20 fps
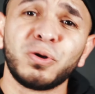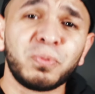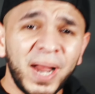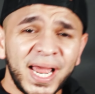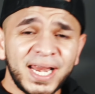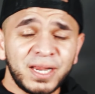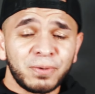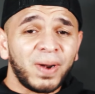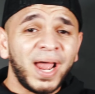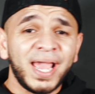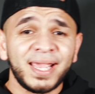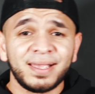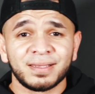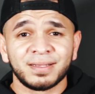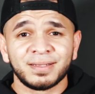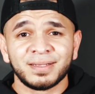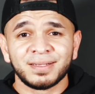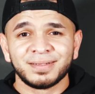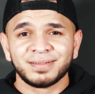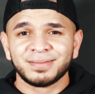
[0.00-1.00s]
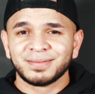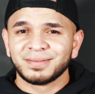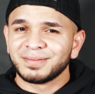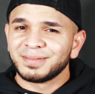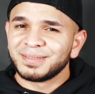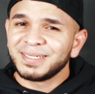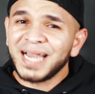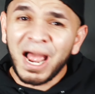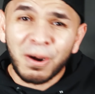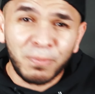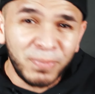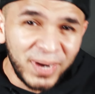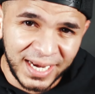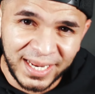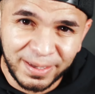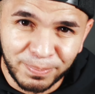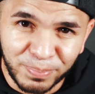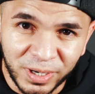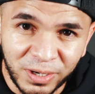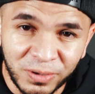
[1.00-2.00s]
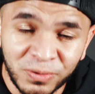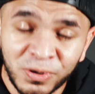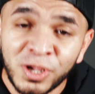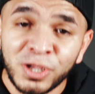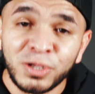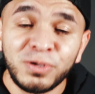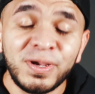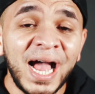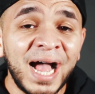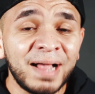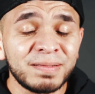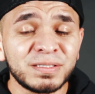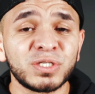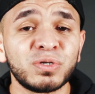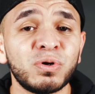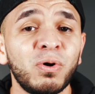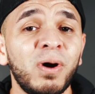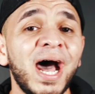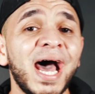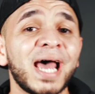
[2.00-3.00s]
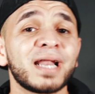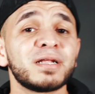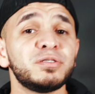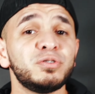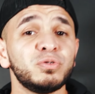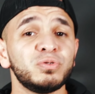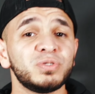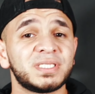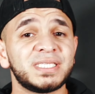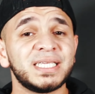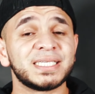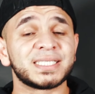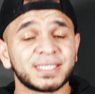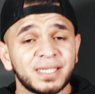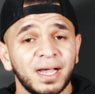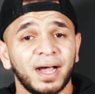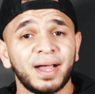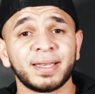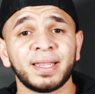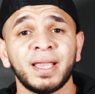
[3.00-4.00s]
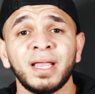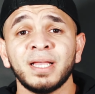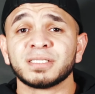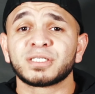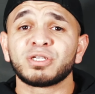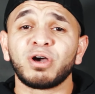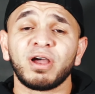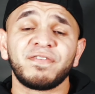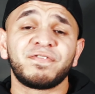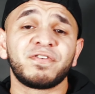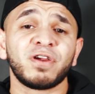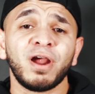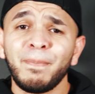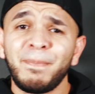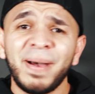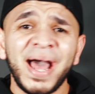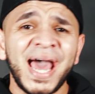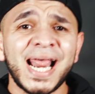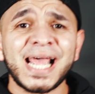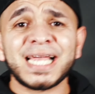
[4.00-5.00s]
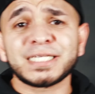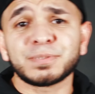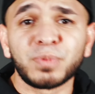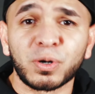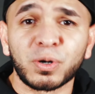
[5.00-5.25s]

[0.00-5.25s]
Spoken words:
You're ready, right? Not really, bro. You have to know how to use this gun. So if you're a badass